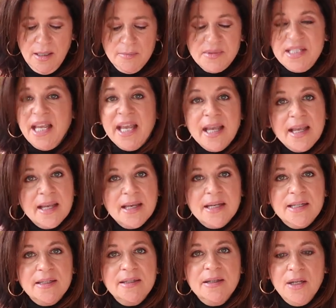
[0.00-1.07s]

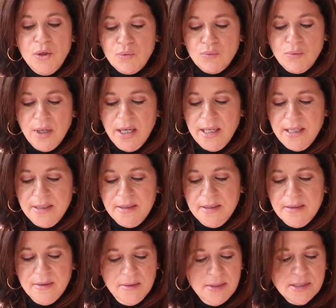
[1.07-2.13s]
tan, red,
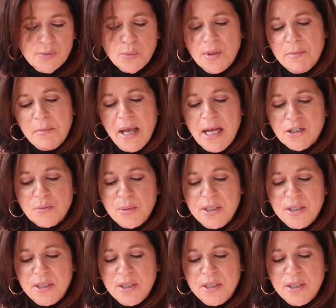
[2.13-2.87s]
this wouldn't match.